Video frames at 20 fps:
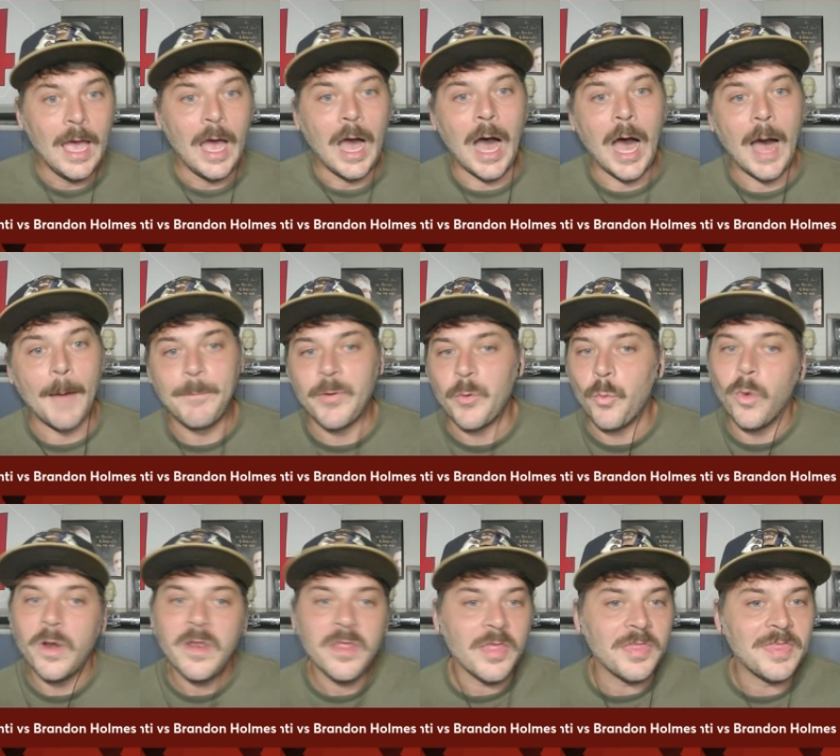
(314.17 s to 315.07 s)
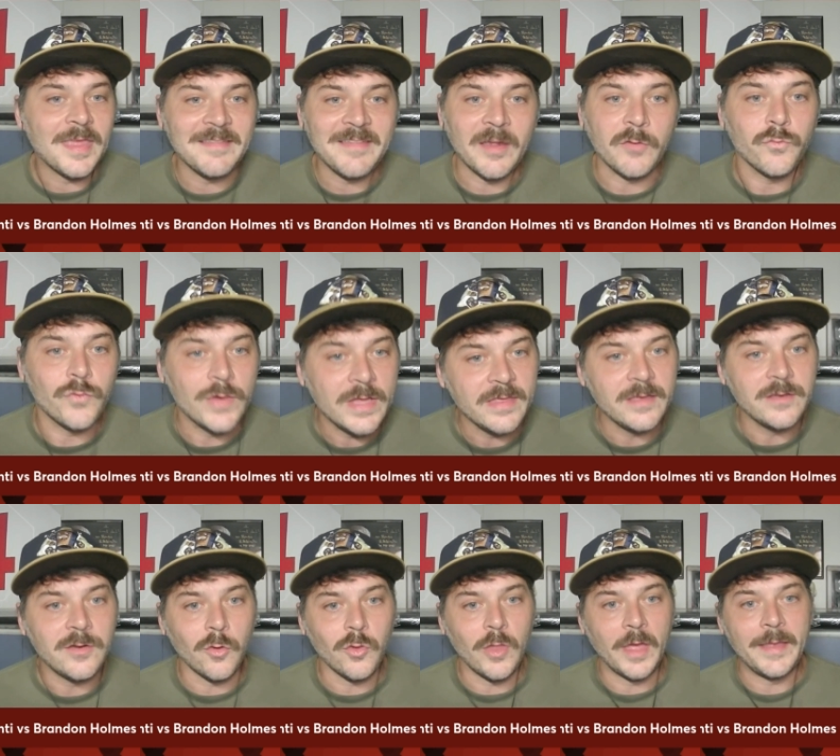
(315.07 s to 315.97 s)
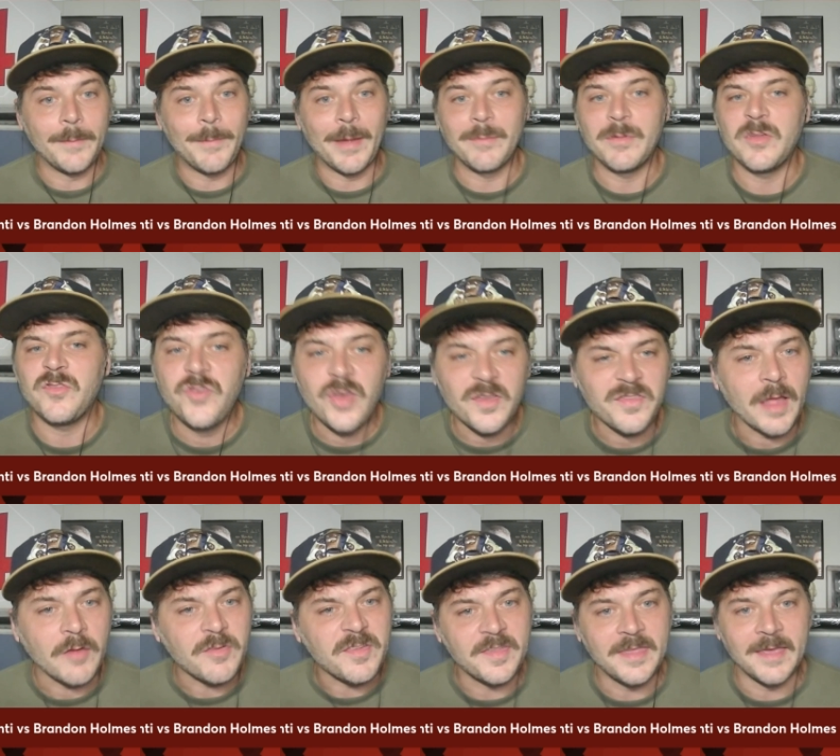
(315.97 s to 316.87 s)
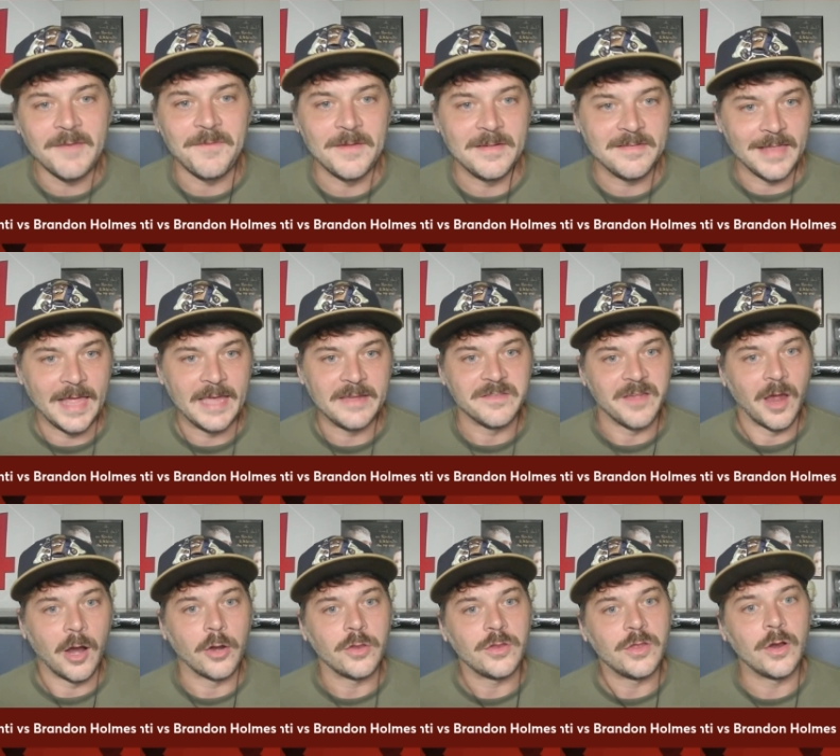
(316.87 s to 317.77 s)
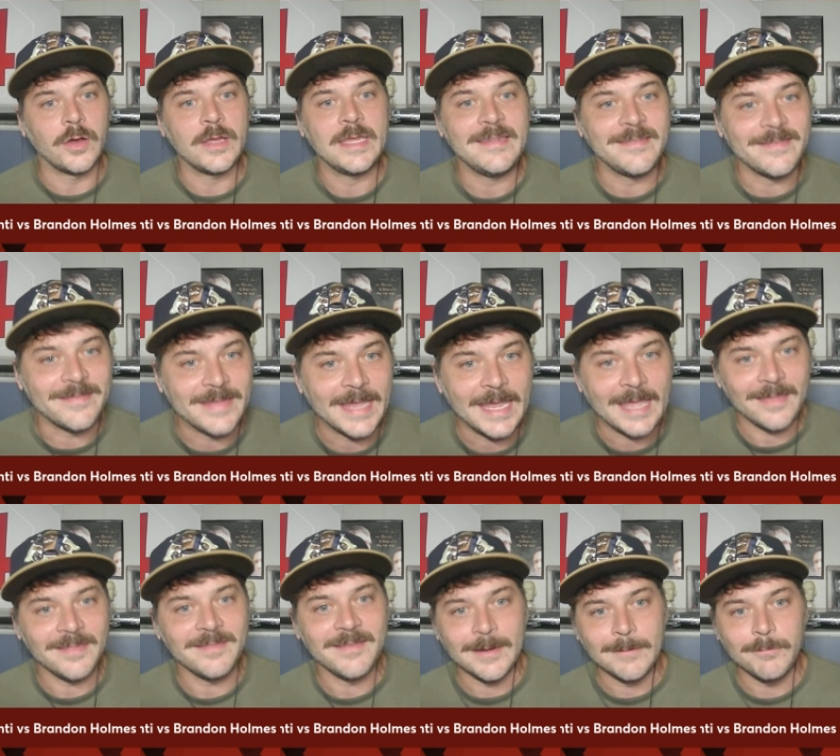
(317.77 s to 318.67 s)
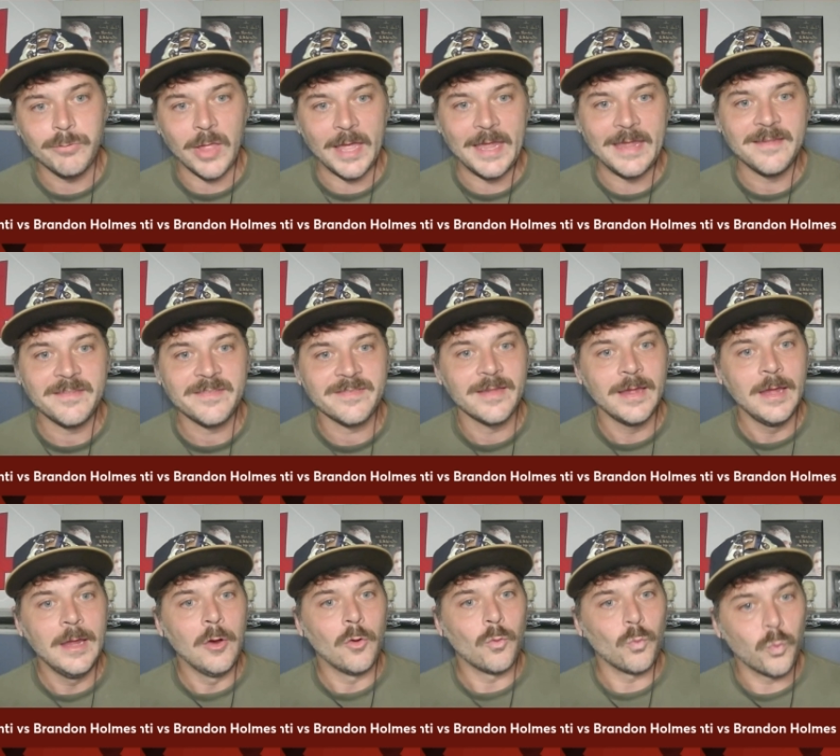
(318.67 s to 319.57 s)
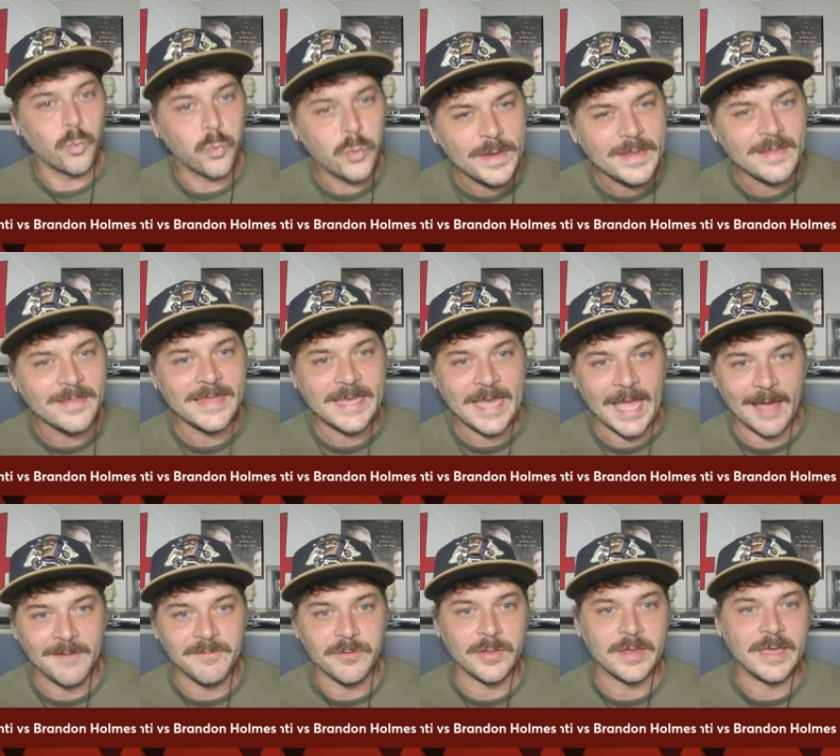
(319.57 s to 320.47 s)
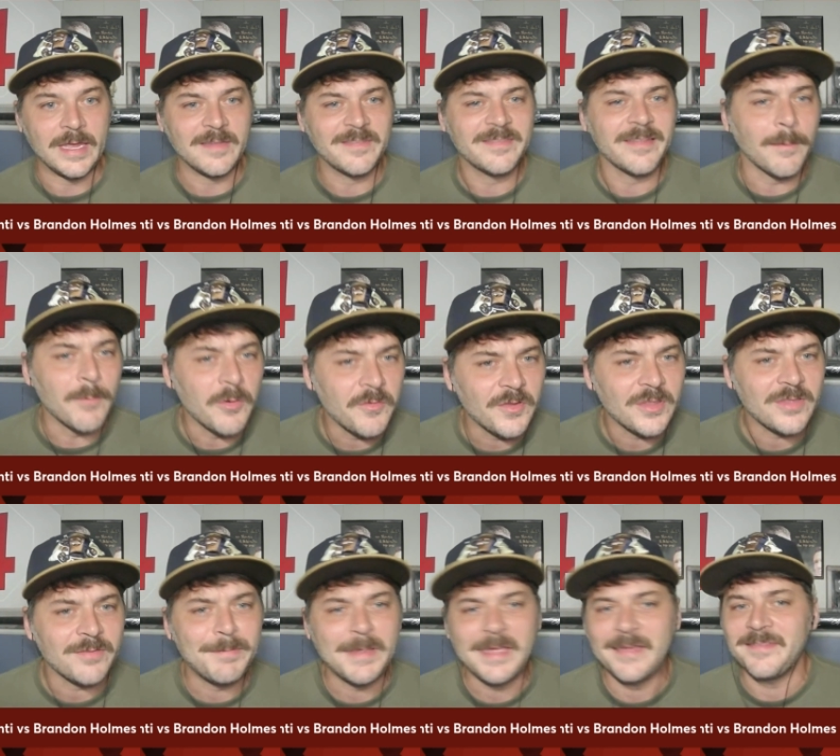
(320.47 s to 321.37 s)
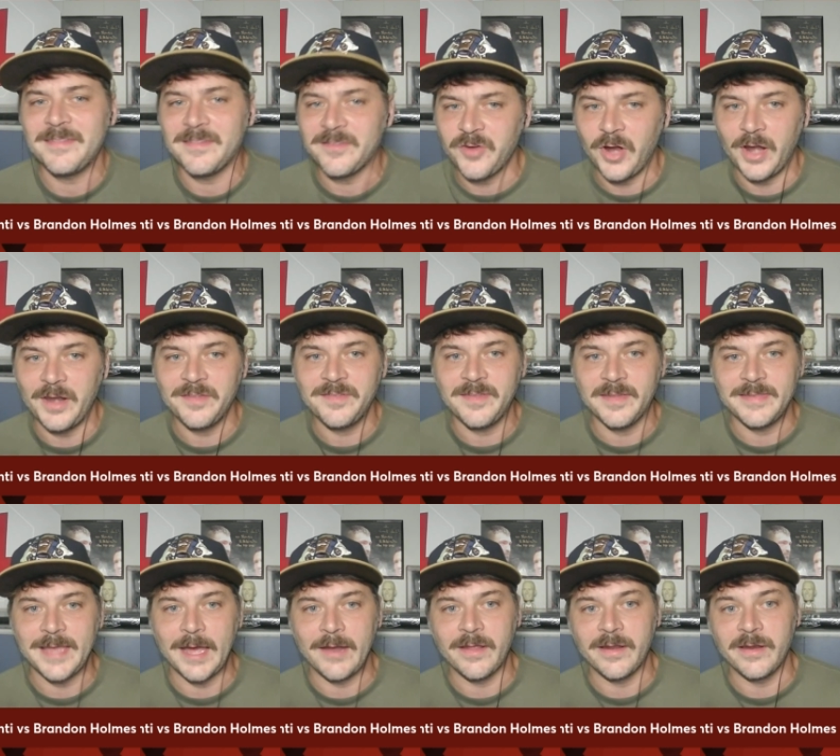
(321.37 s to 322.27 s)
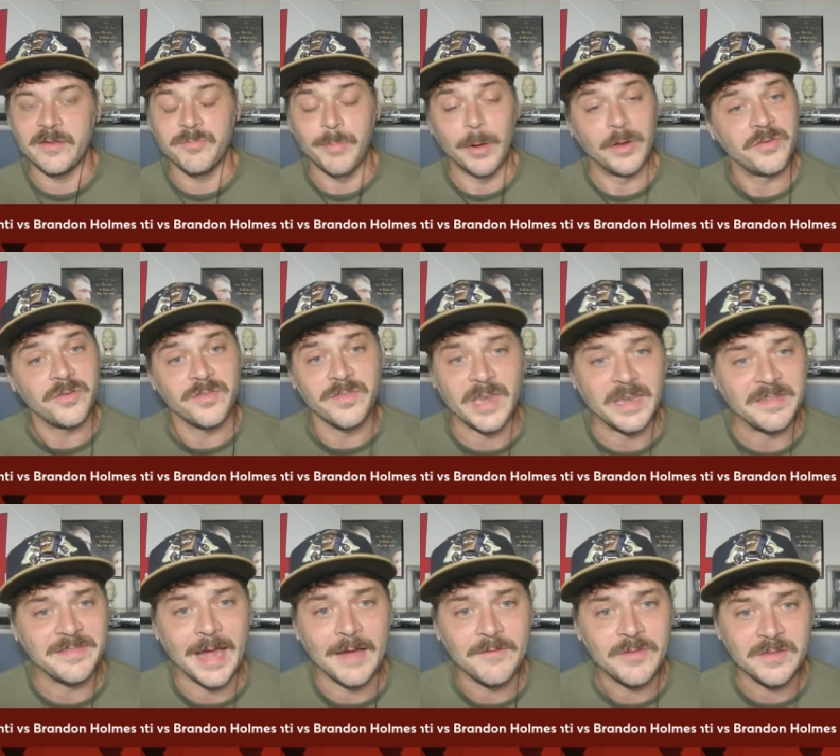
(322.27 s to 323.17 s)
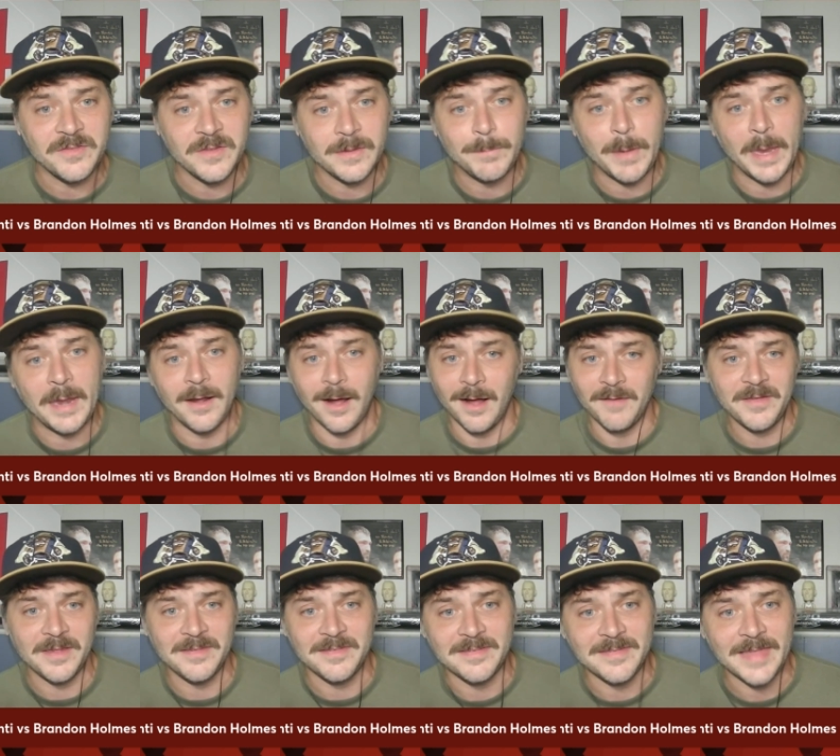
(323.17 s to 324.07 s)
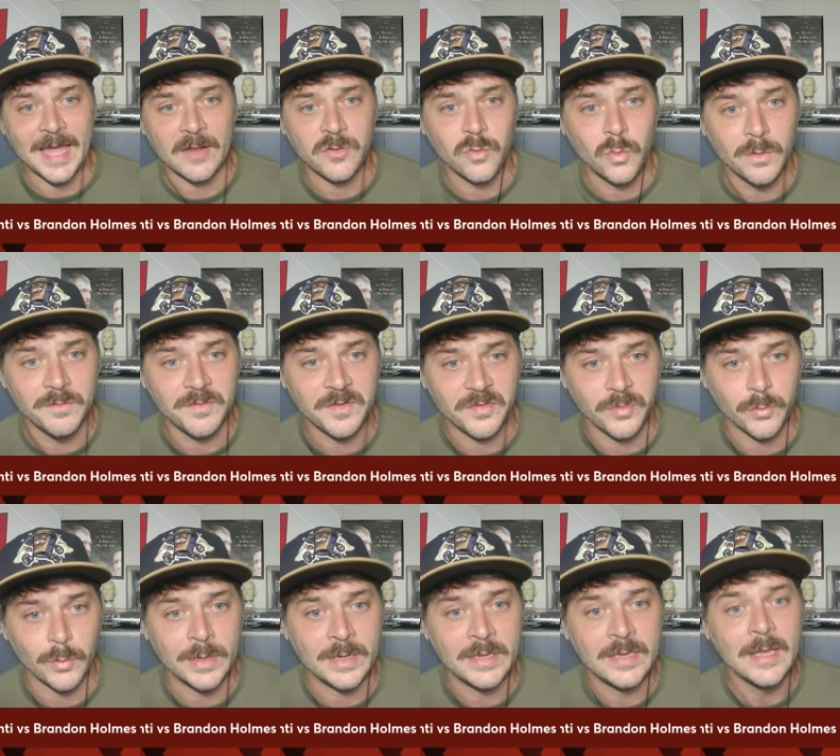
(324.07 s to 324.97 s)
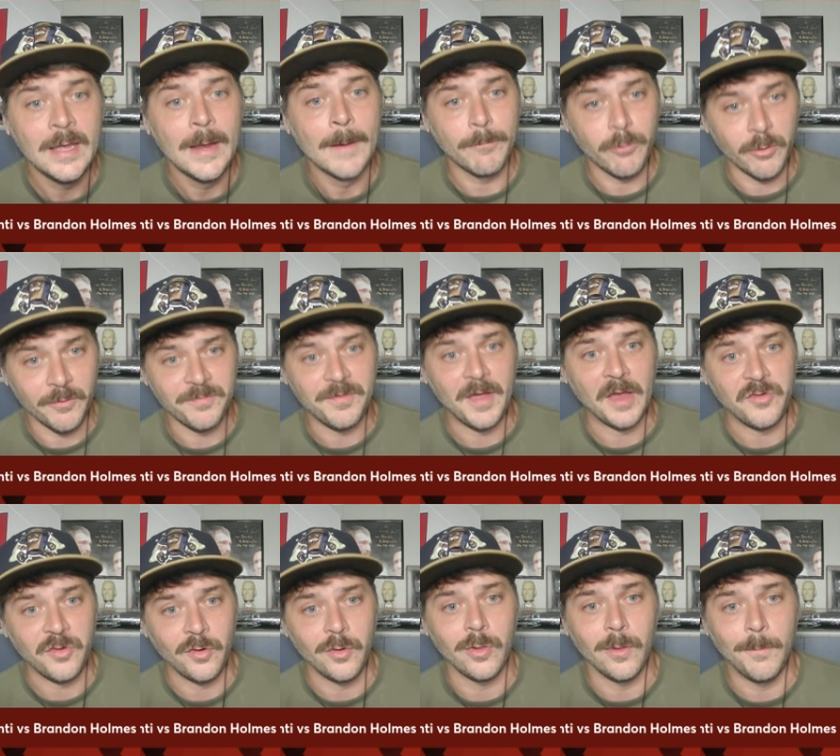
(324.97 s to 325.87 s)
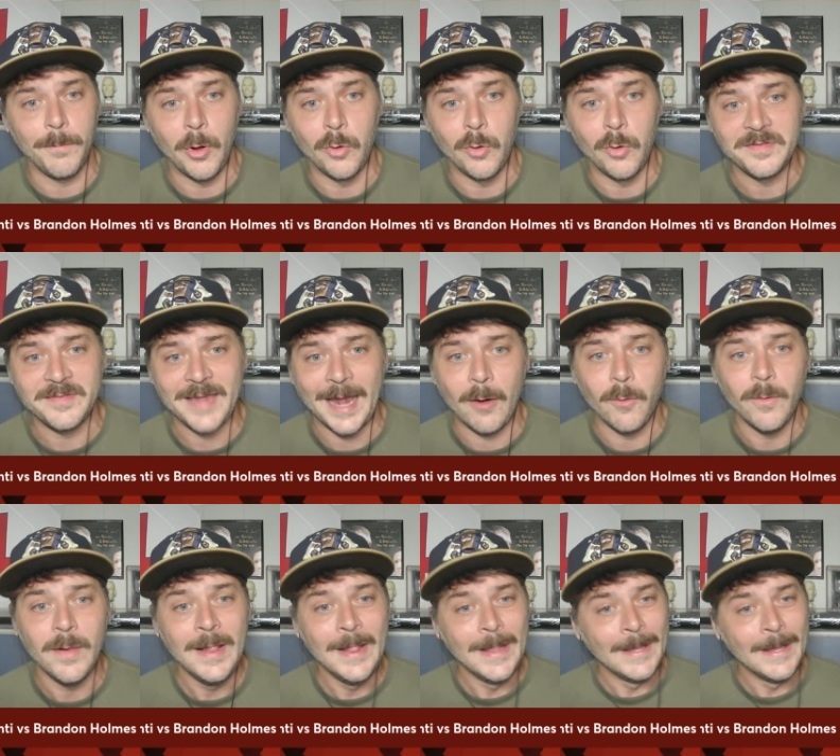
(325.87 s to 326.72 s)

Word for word: Uh, but one of the things I really don't like about him is just how stiff his legs are. You know, he stands in place really heavily. Some of it's because he's trying to sit down on his punches, and it's obviously paid off because he's knocked two of his three professional opponents out.